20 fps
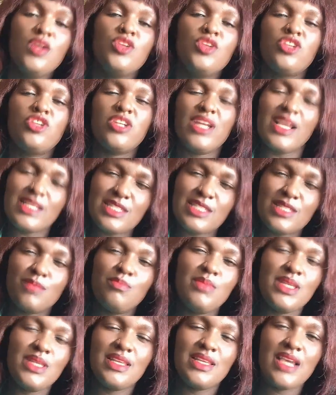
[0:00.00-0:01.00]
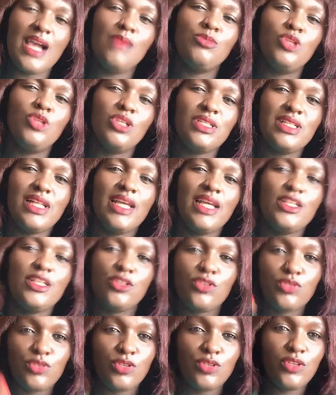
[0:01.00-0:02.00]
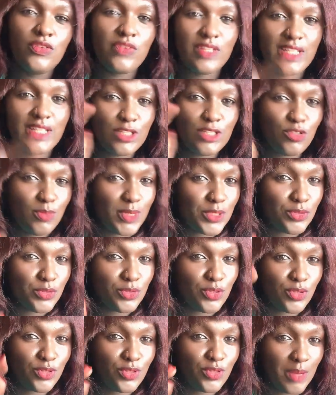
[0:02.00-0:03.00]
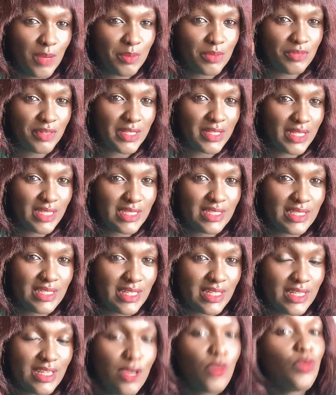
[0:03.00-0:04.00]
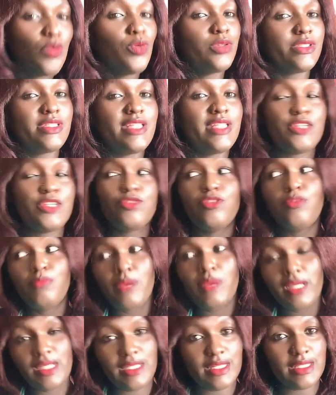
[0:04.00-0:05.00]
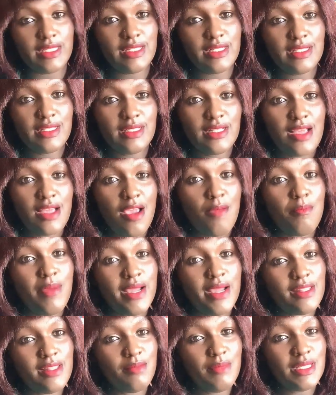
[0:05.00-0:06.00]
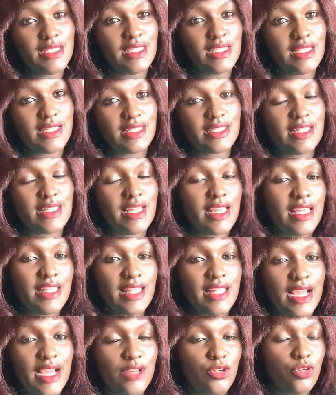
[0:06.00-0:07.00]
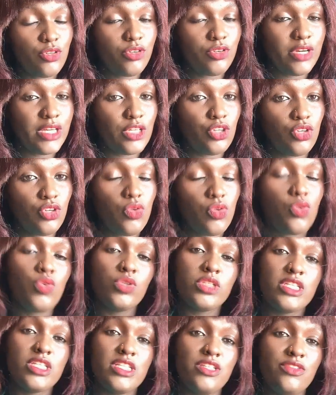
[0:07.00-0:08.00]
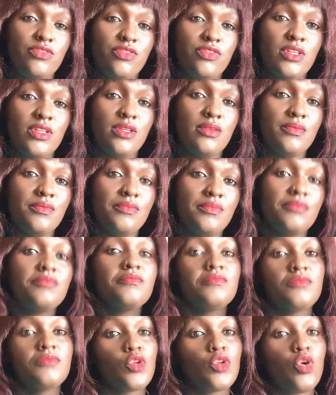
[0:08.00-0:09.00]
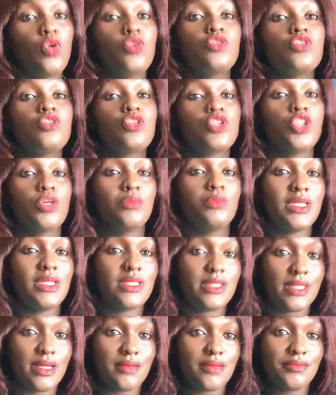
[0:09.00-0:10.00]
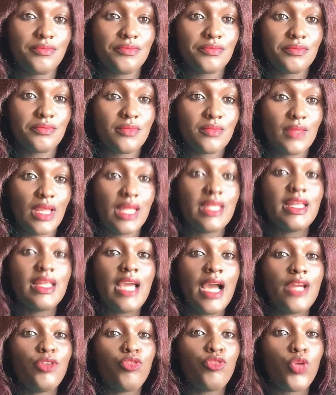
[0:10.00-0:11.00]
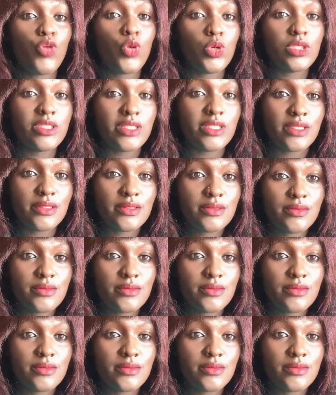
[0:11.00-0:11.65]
Trust me, I'm not lying to you. Even that woman who told you Happy Father's Day was just reminded by the messages they either had on radio or TV or on social media. They had forgotten.